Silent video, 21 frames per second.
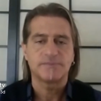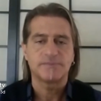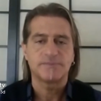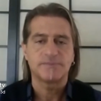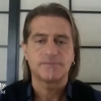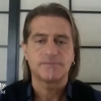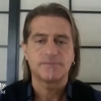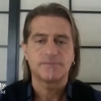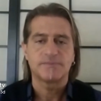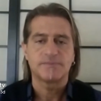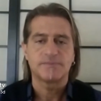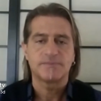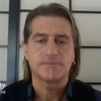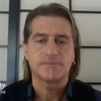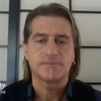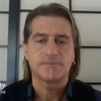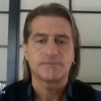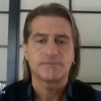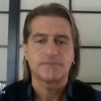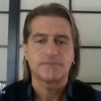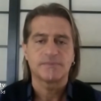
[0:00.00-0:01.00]

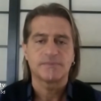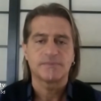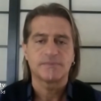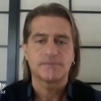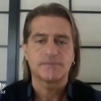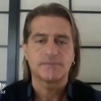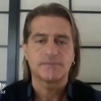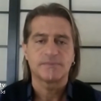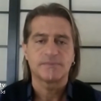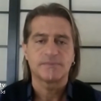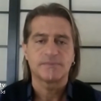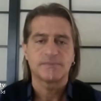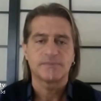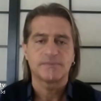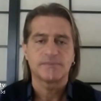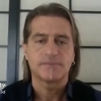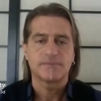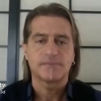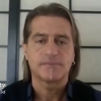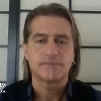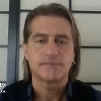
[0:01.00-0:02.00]

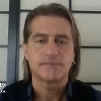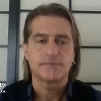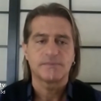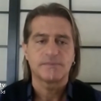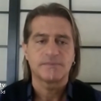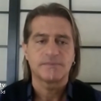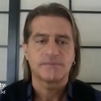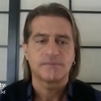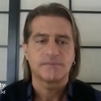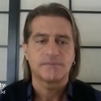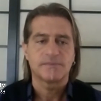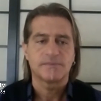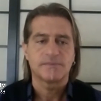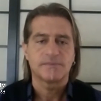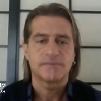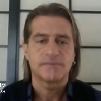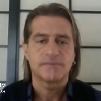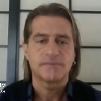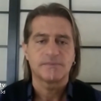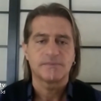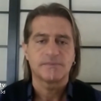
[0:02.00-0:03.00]

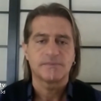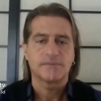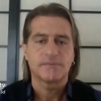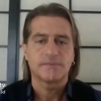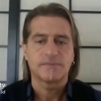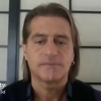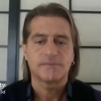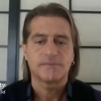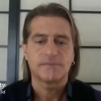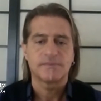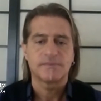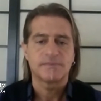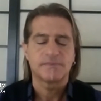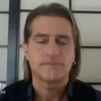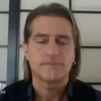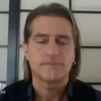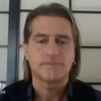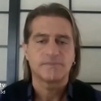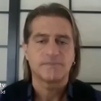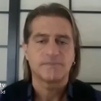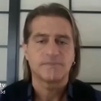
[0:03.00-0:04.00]

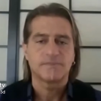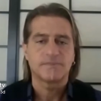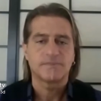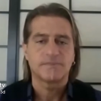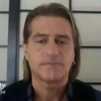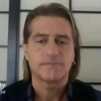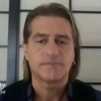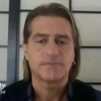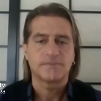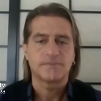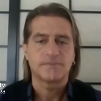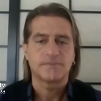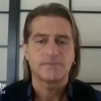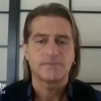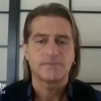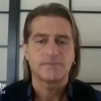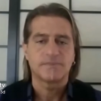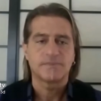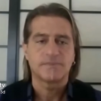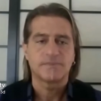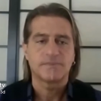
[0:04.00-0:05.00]

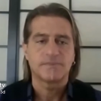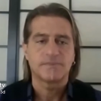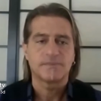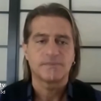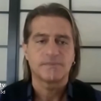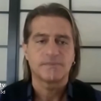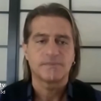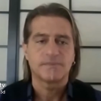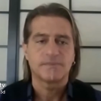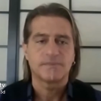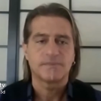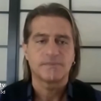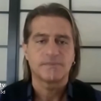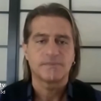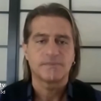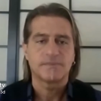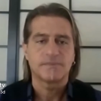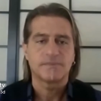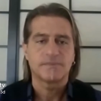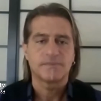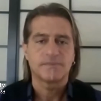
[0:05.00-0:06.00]

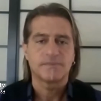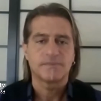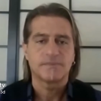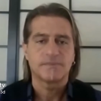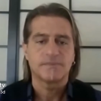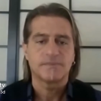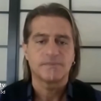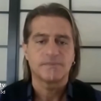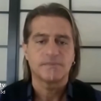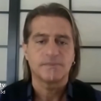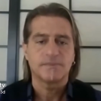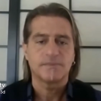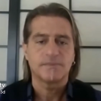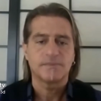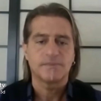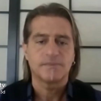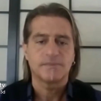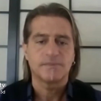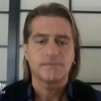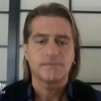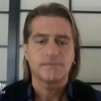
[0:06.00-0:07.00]

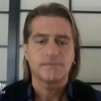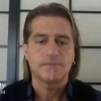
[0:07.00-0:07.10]
(no one is talking)